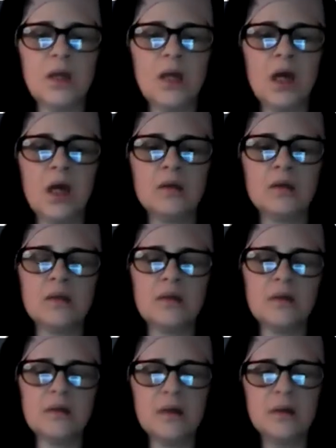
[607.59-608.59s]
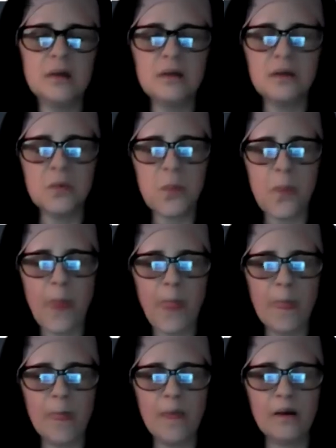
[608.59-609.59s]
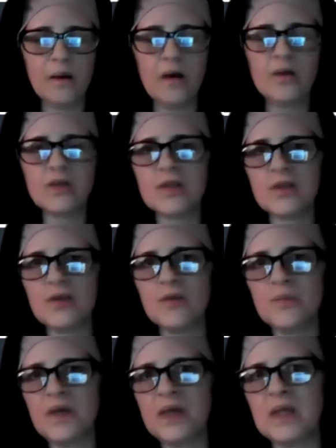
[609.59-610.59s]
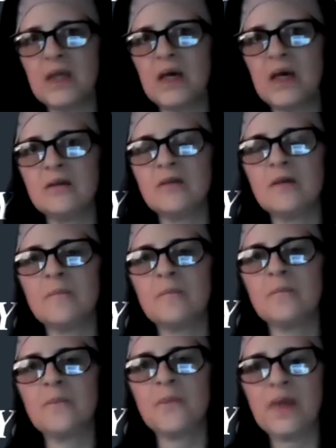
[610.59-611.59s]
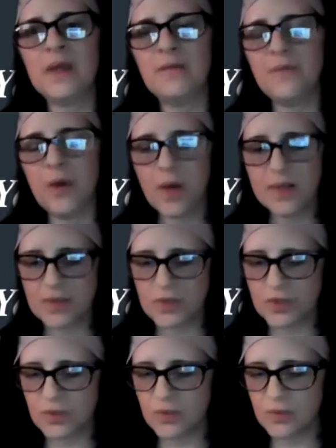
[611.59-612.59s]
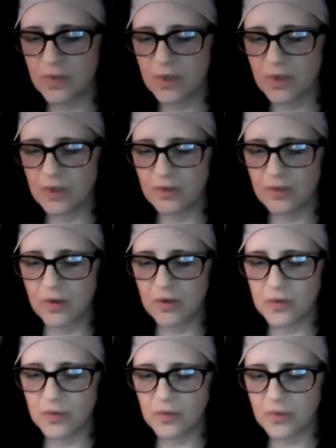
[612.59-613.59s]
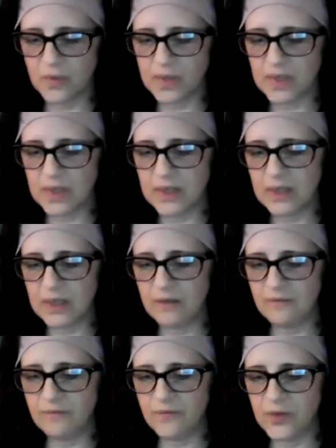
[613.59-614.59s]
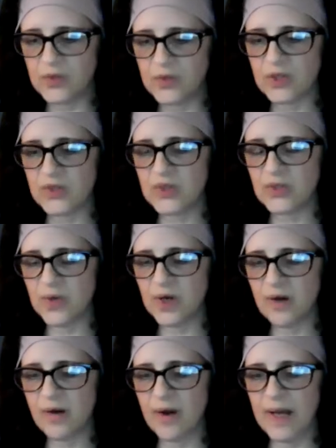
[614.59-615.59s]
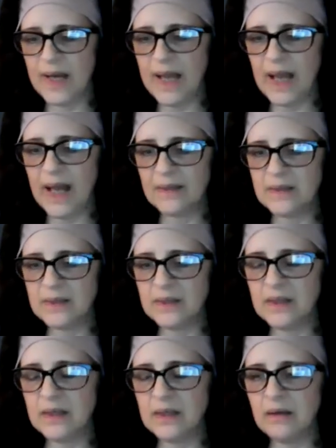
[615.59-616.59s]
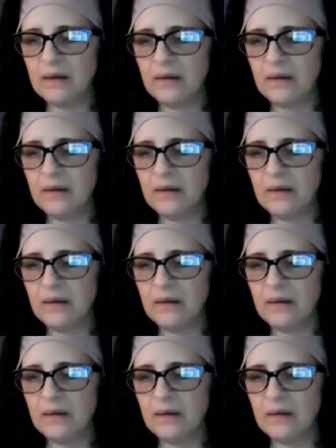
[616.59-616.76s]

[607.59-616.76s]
And the oncologist told me that if I was to go through the infusions where I had the